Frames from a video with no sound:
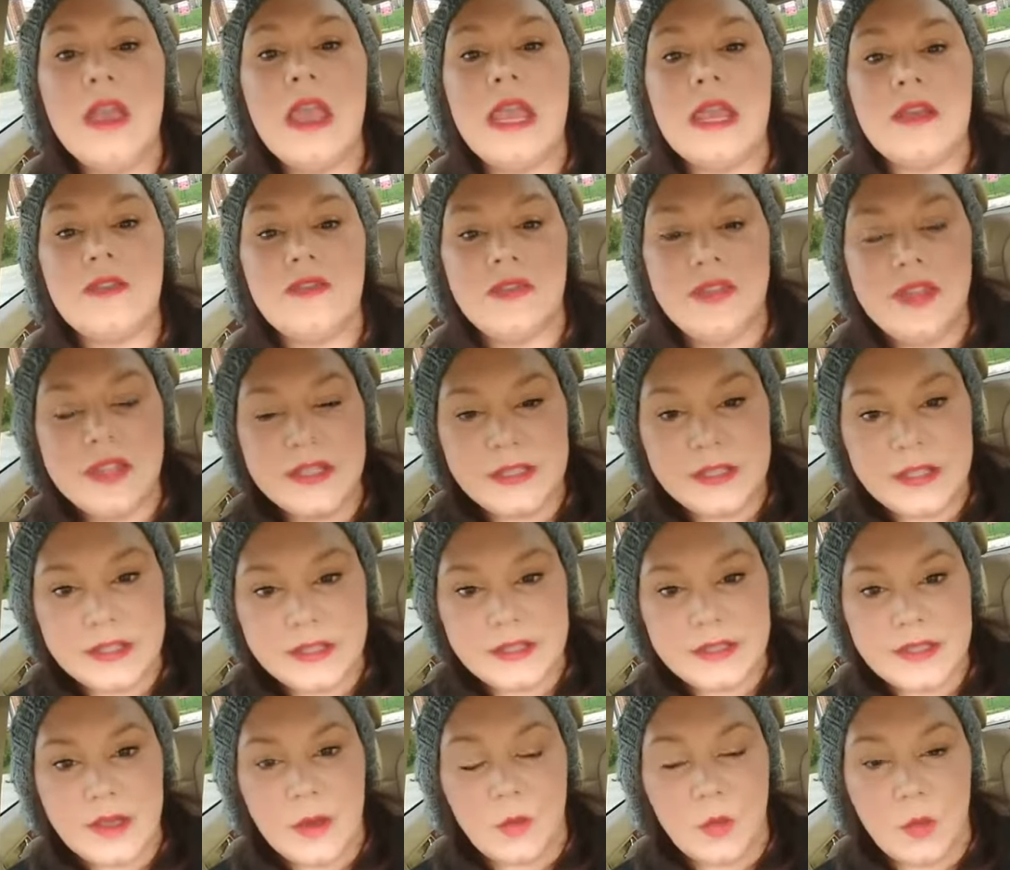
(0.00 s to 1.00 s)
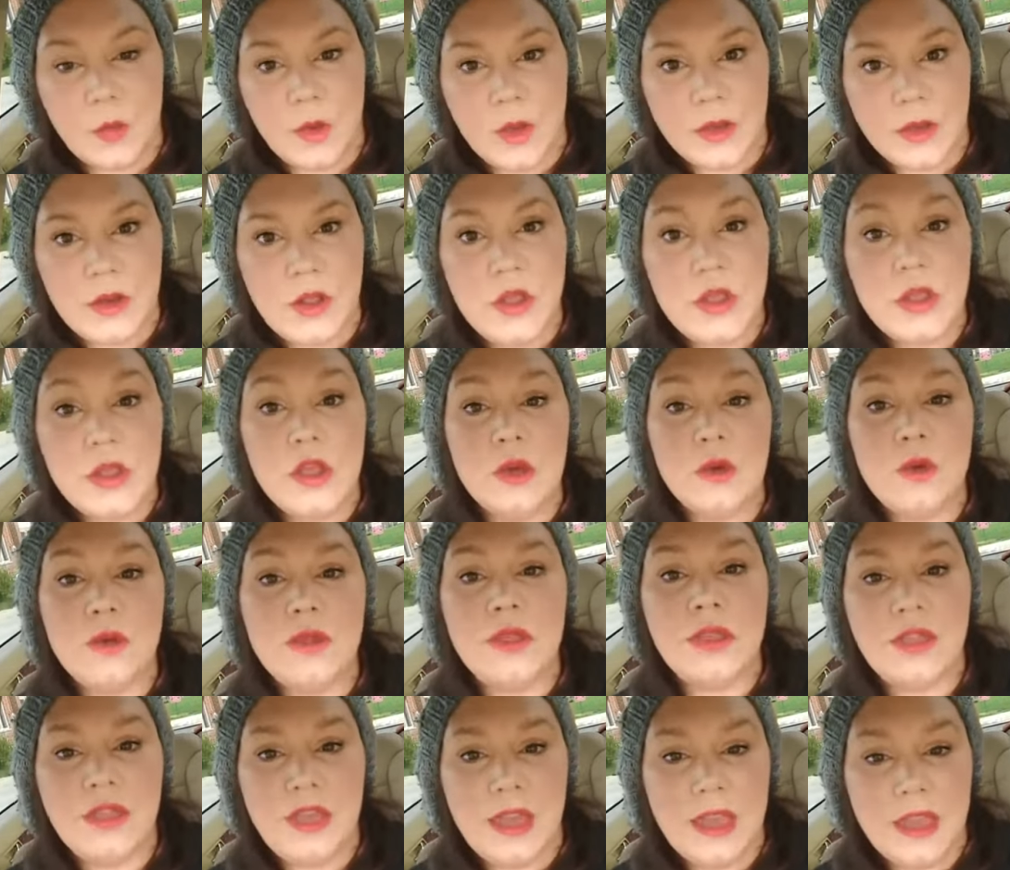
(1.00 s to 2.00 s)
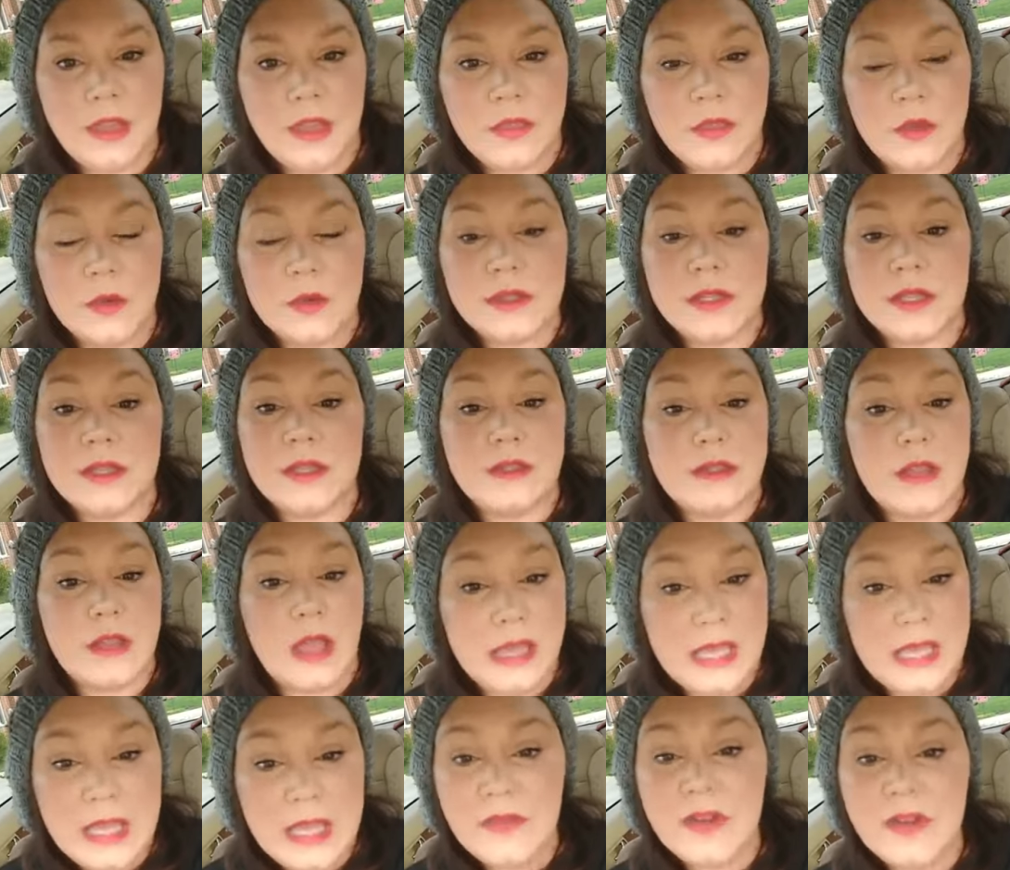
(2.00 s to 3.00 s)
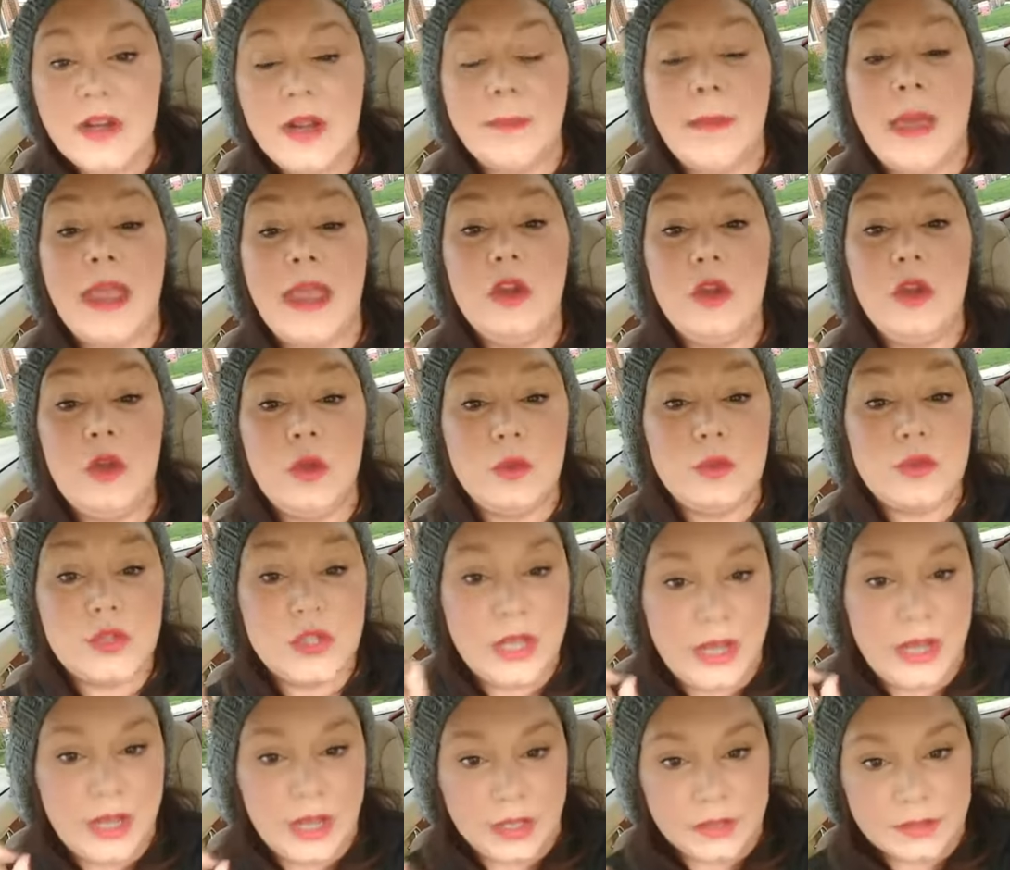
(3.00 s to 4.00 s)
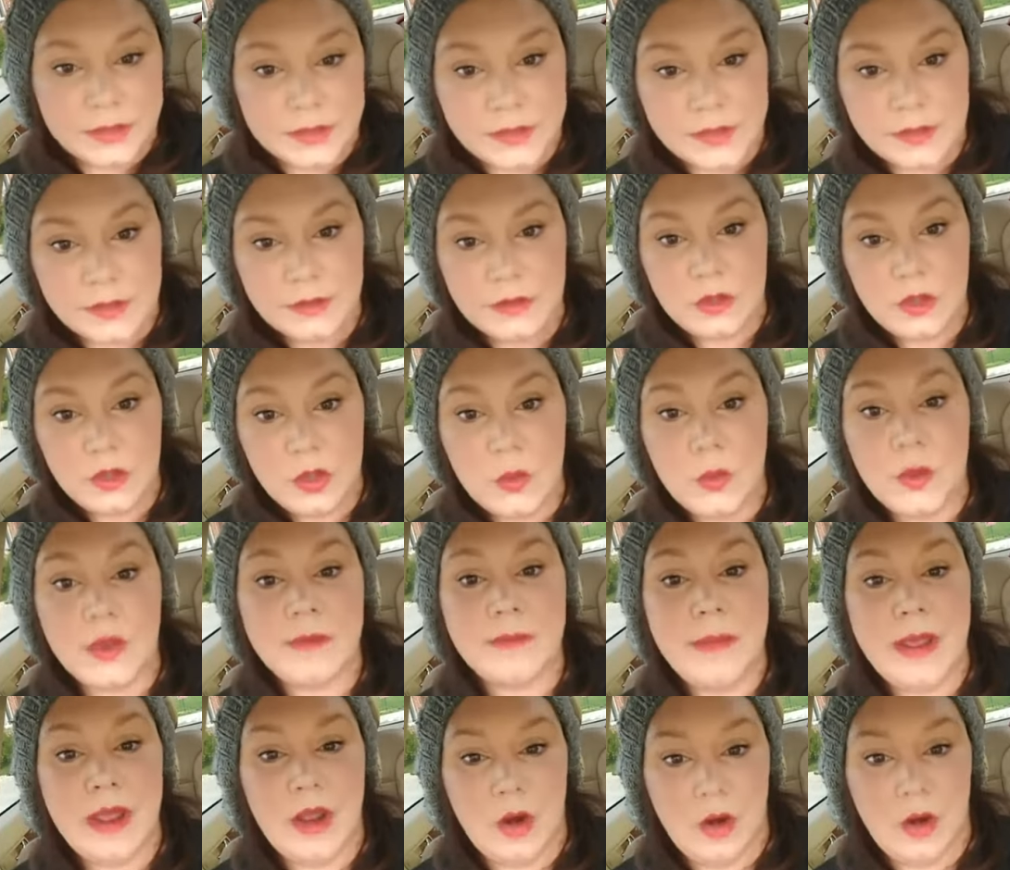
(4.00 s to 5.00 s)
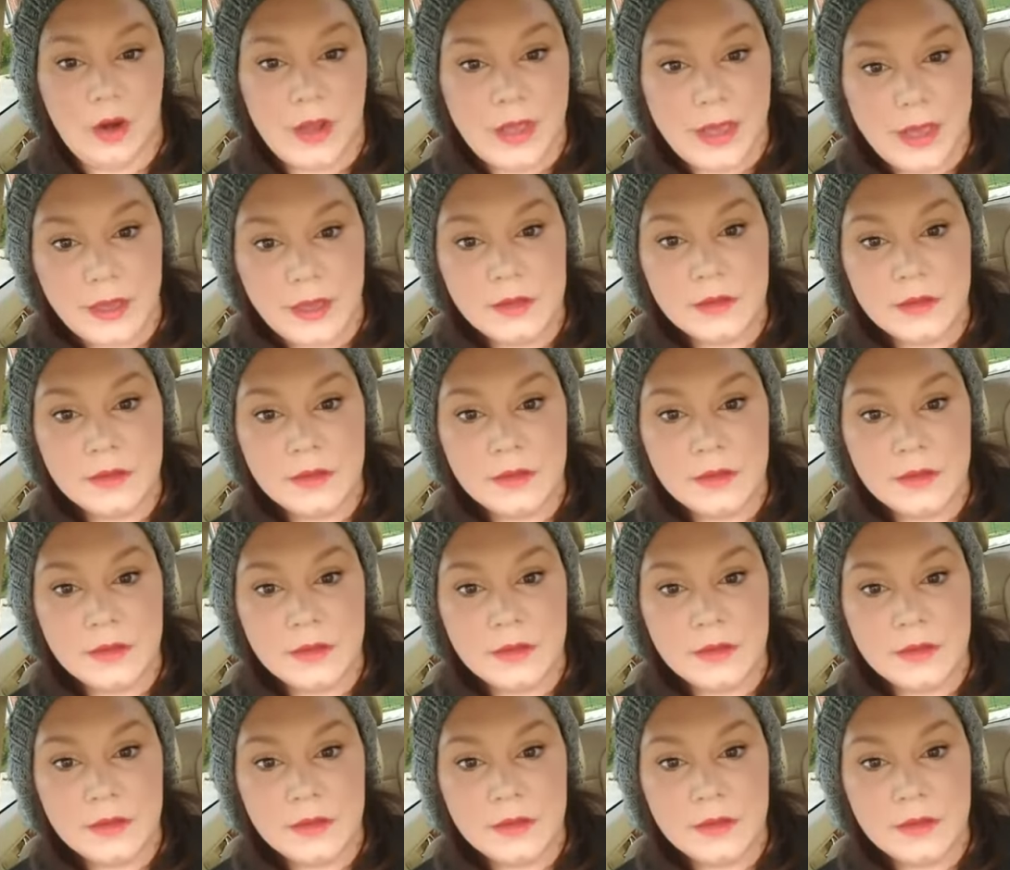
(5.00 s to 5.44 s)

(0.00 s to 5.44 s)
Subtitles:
If this is someone you think there's even a minute chance you could marry.